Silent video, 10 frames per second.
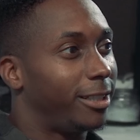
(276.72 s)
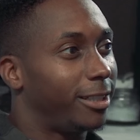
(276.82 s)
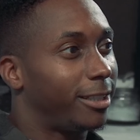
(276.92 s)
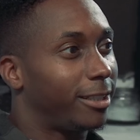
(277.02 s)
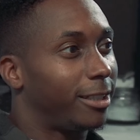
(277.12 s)
The
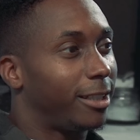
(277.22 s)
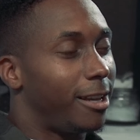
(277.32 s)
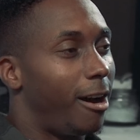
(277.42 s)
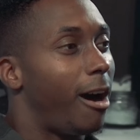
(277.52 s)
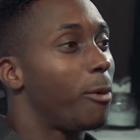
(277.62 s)
market was good.
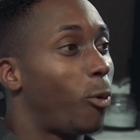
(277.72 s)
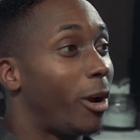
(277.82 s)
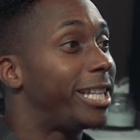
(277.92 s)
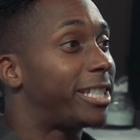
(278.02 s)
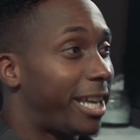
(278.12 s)
I yeah.
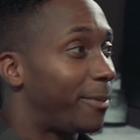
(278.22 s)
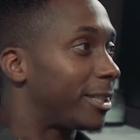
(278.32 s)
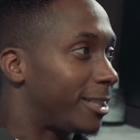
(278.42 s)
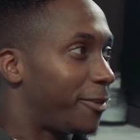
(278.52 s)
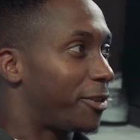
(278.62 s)
wanted to get
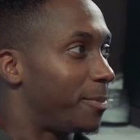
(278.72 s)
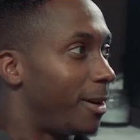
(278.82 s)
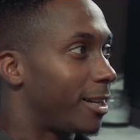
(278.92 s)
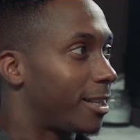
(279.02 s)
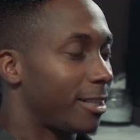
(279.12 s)
my stuff from the
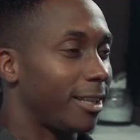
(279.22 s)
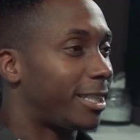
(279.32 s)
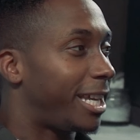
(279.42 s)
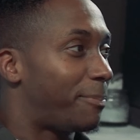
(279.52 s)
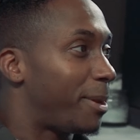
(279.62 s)
market because yeah. I
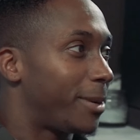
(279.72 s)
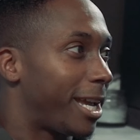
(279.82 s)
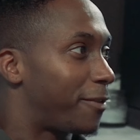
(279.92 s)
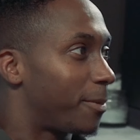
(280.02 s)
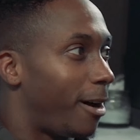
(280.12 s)
see people
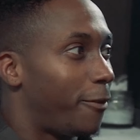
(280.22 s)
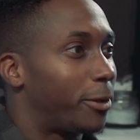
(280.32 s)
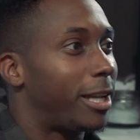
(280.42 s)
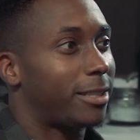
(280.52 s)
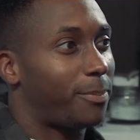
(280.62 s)
getting from, I
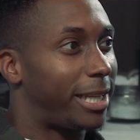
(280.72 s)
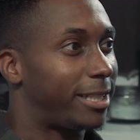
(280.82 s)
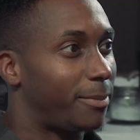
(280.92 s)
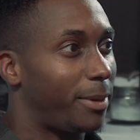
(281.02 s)
thought that's the place to